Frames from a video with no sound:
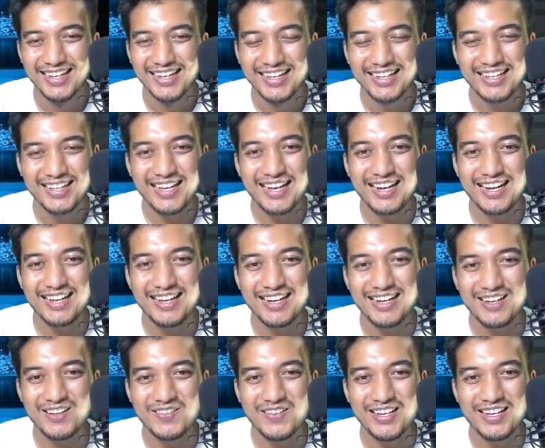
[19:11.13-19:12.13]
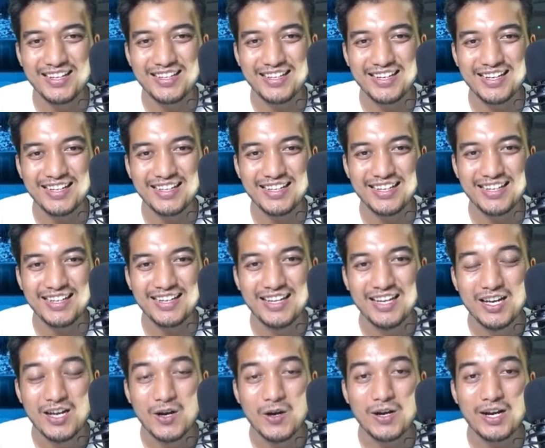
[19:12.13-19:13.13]
yada yada man yada yada
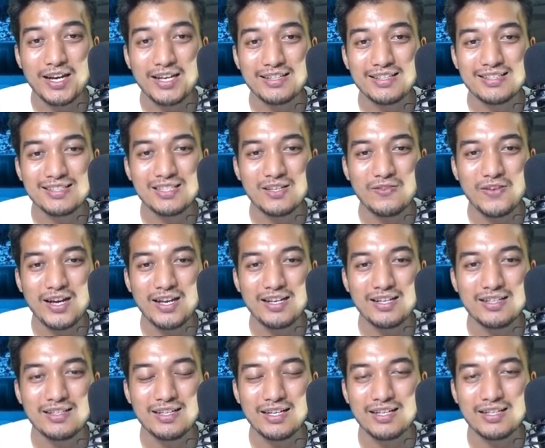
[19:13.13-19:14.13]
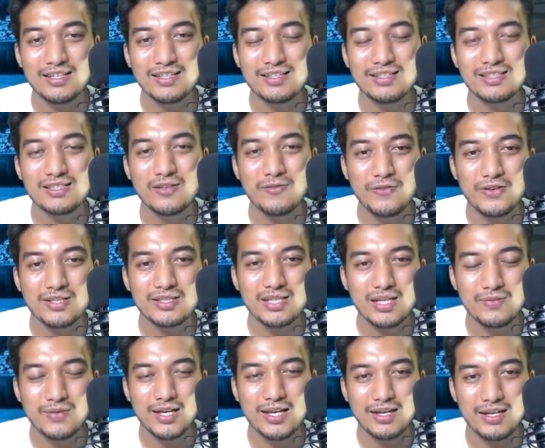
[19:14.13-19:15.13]
okay this is the final uh, this is the first
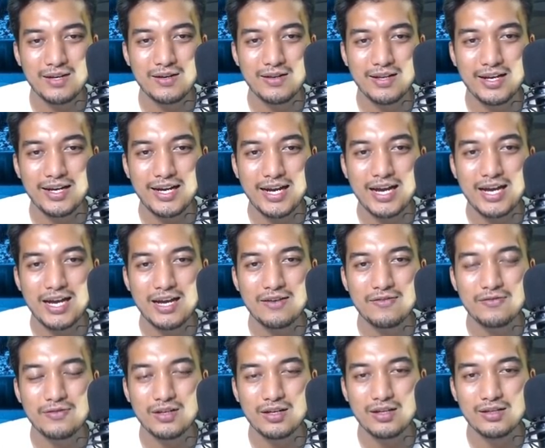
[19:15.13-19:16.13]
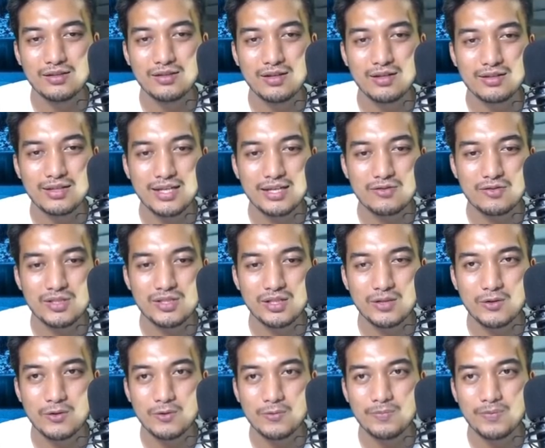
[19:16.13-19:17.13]
time that you know like i have uh, unlocked that
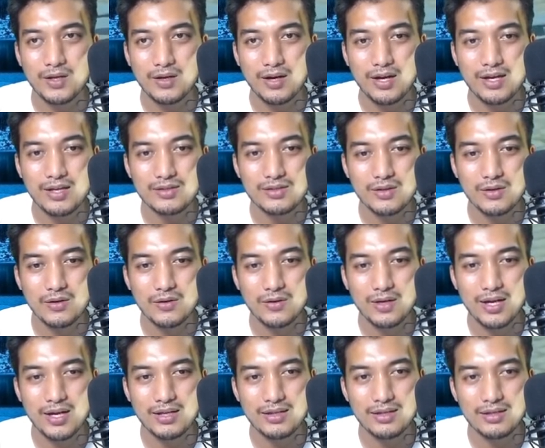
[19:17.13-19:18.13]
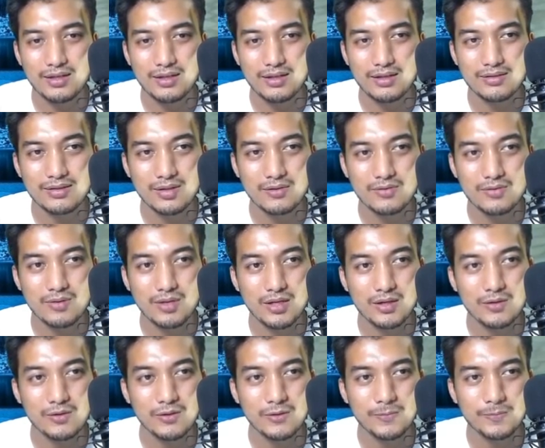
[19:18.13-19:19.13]
dressing room okay so yeah uh, sounds
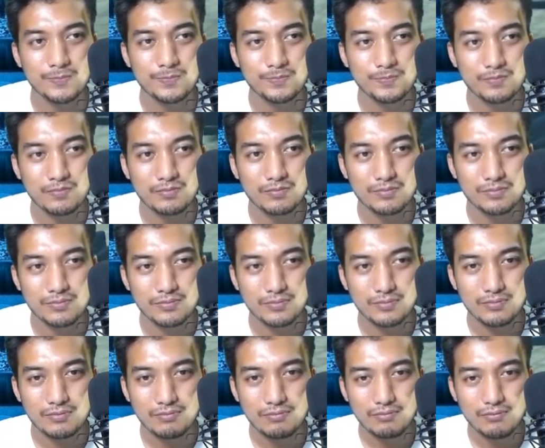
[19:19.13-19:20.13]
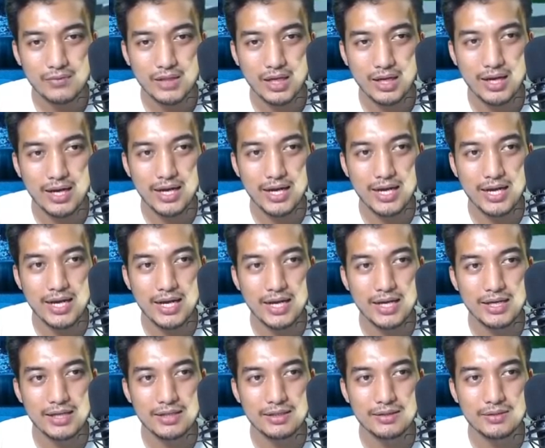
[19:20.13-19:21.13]
really cool
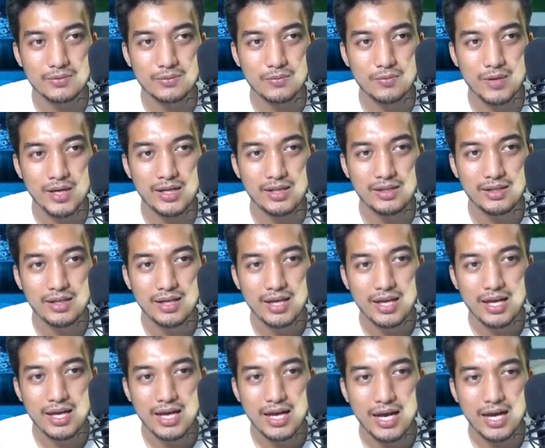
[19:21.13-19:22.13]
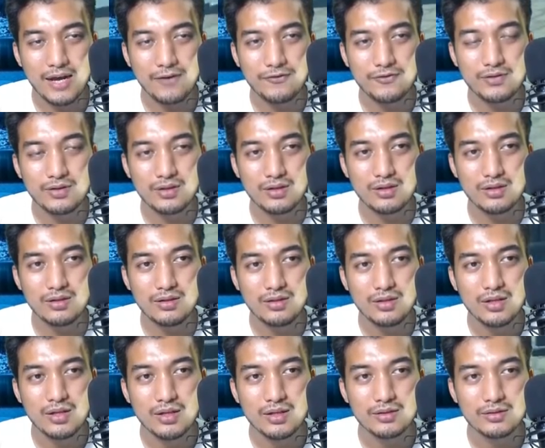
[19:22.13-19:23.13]
and well
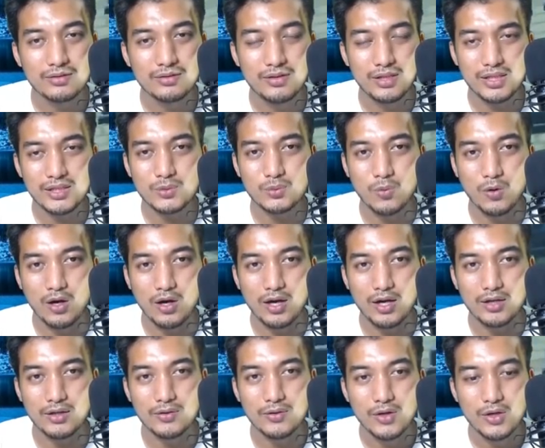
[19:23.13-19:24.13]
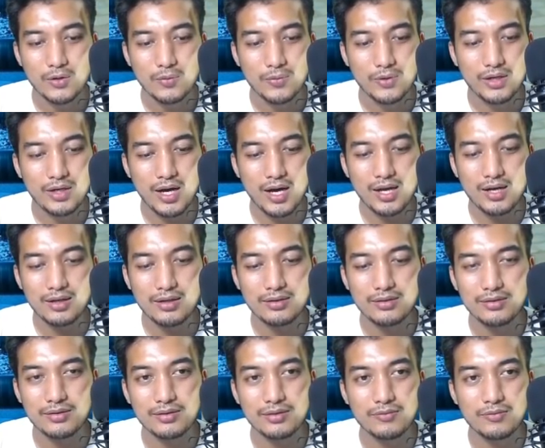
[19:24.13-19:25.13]
after this one, we gotta,
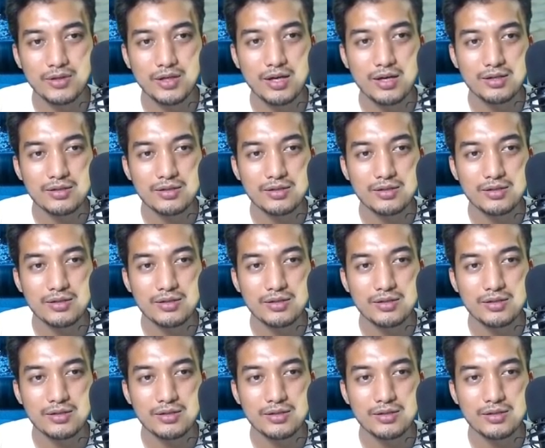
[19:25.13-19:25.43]
we gotta